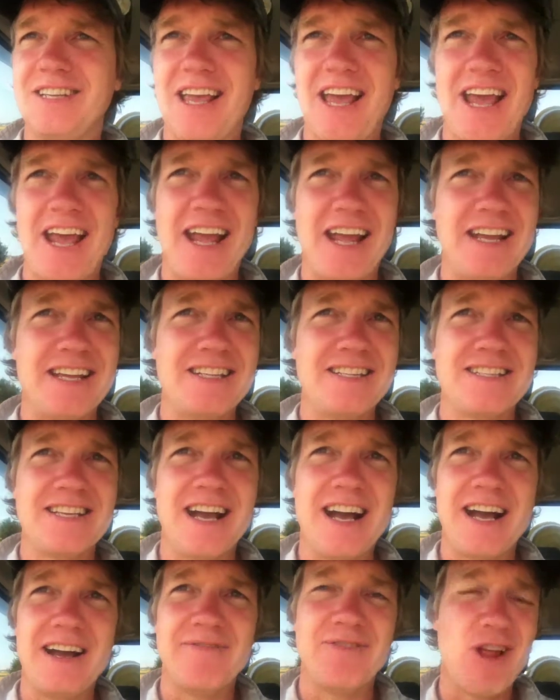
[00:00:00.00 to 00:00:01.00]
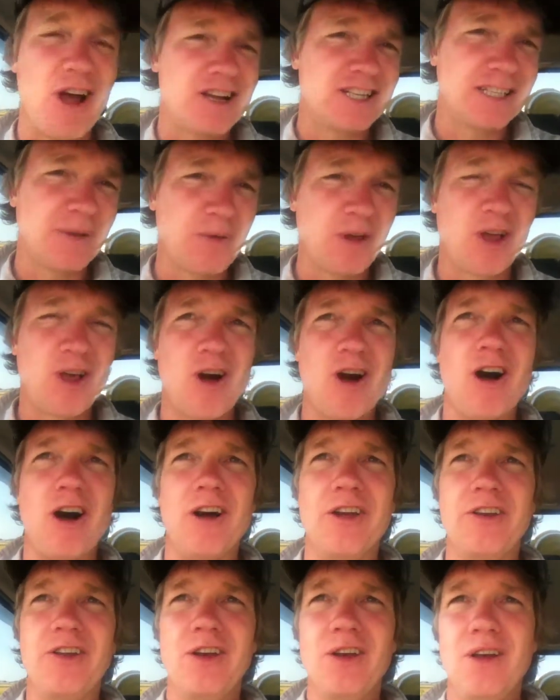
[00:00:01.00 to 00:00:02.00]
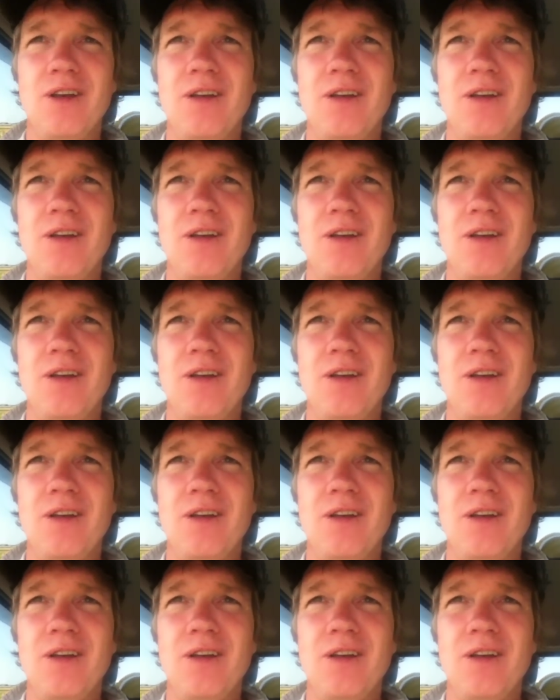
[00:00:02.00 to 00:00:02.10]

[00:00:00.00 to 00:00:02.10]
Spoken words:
and I've launched something called